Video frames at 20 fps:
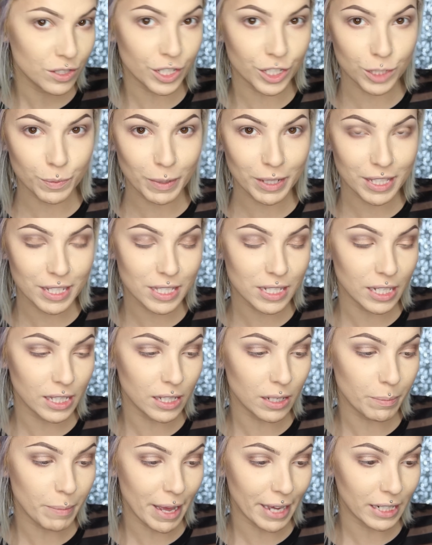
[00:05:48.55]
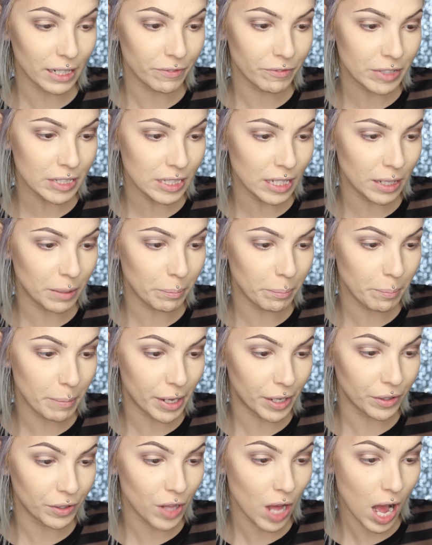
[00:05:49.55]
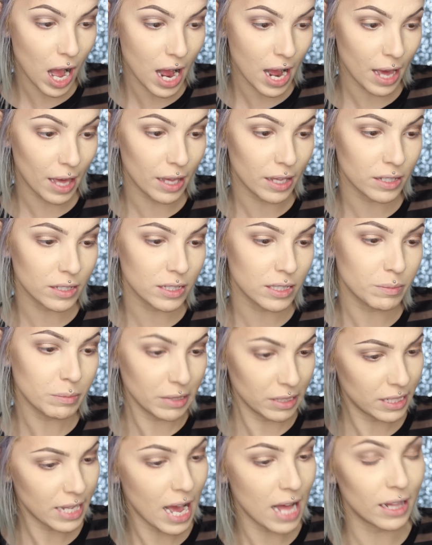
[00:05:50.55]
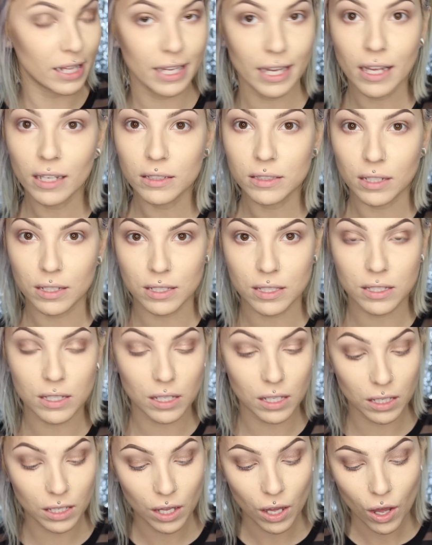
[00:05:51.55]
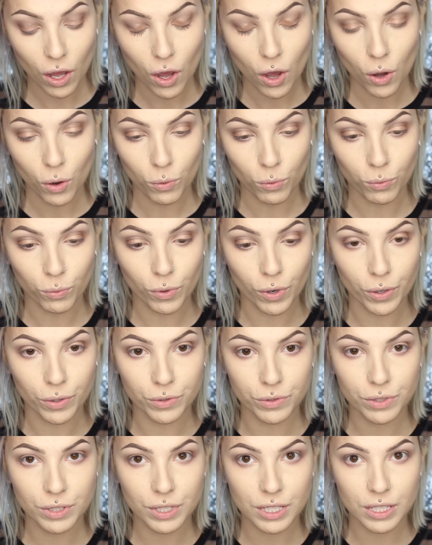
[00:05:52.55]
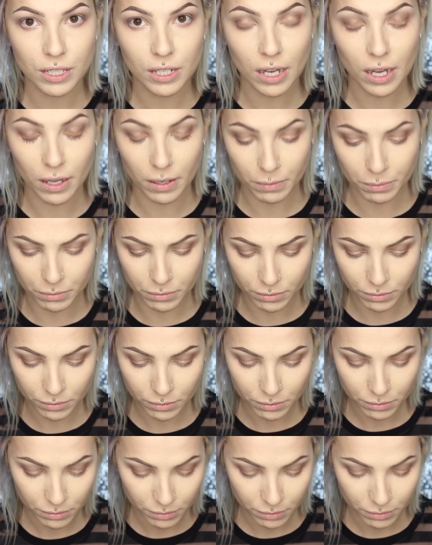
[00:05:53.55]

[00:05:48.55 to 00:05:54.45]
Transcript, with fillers: So I just bought the Stila Magnificent Metal Eyes Metallic Dusty Rose. Um,